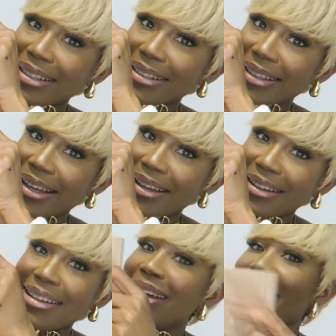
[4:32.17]
yeah
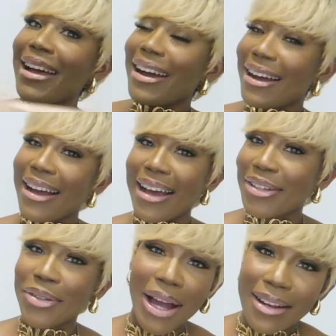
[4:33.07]
I
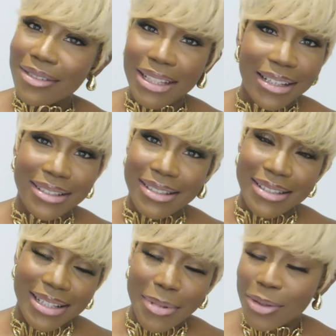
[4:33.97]
mean I don't like to
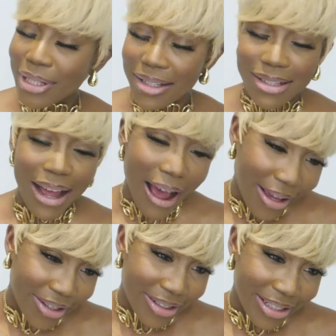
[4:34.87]
steam I don't like to
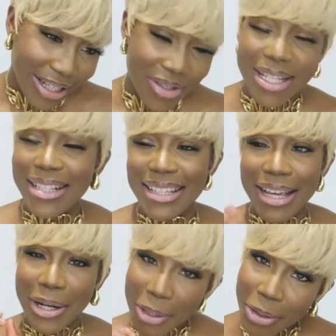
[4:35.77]
iron I just like to
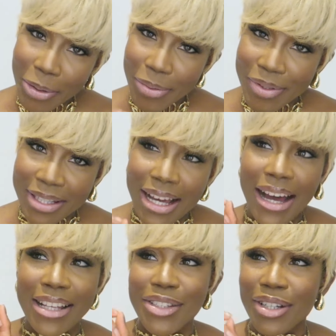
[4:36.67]
get clothes that
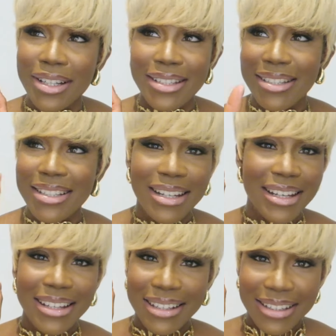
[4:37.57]
are just
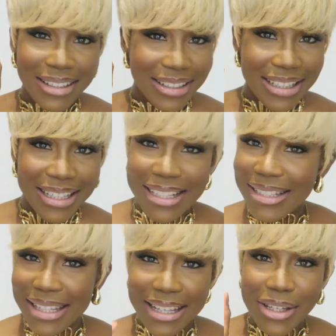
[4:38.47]

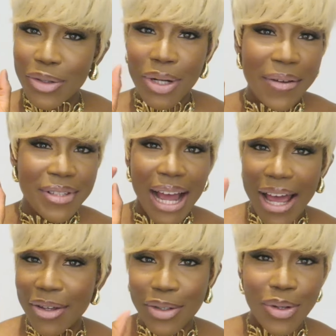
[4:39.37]
easy you don't have to
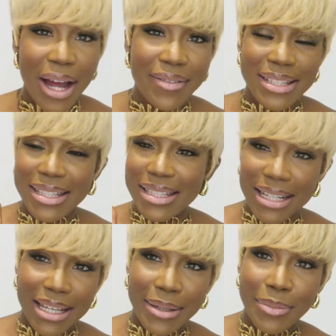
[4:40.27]
iron you don't have to
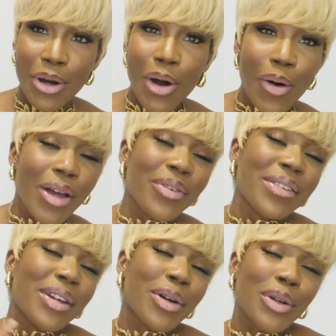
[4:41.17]
steam or even
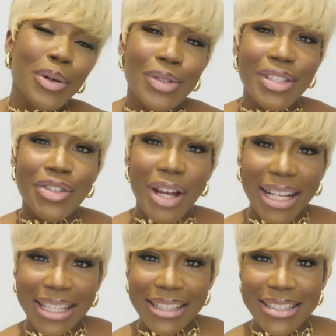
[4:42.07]
if they're going to go to the dry
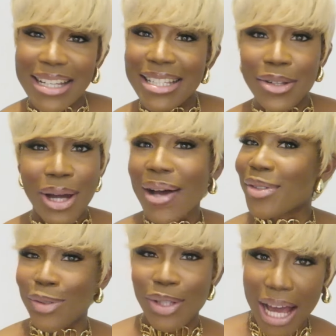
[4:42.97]
cleaners at least i don't have
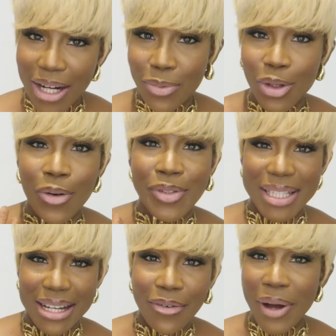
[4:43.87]
to do the hard work of,
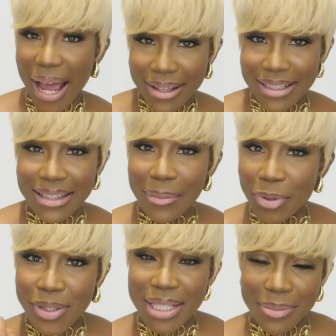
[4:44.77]
of ironing them
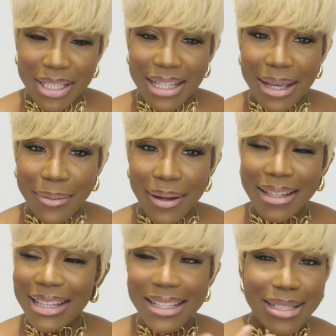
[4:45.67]
or steaming them
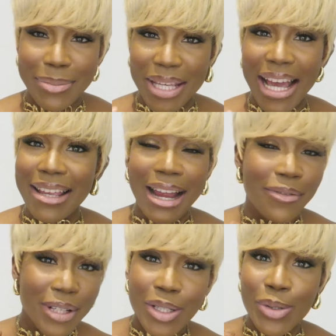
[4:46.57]
and that's me I, I
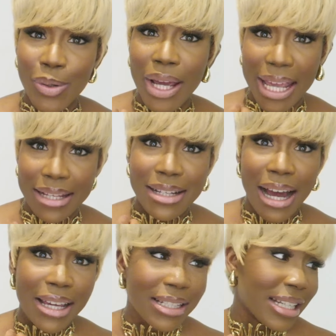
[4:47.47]
really do hate
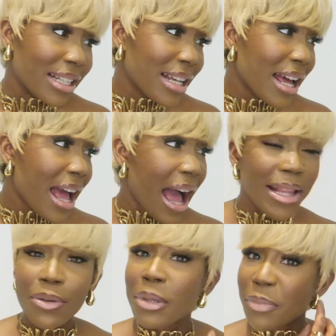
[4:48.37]
ironing
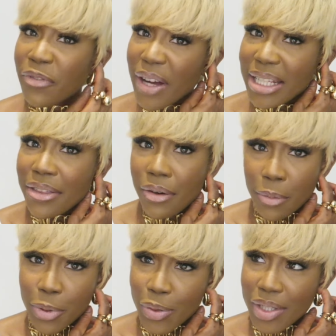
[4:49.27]
i know people find it
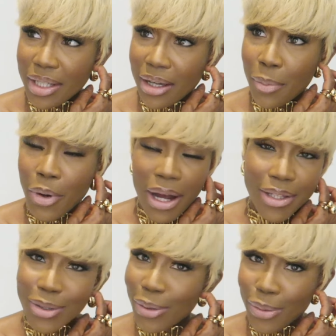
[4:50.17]
therapeutic but i
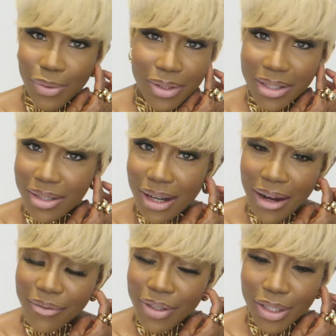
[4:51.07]
don't
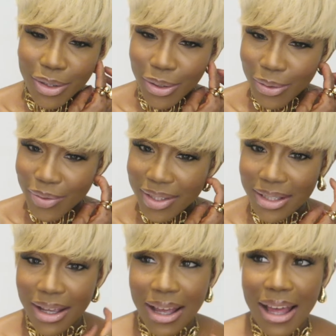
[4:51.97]
i really
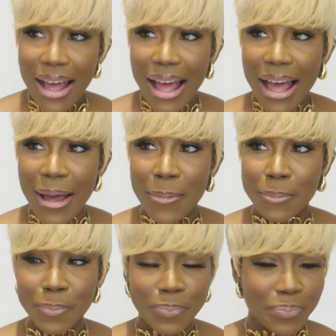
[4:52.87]
don't
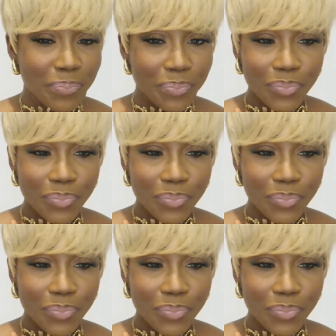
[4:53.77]
um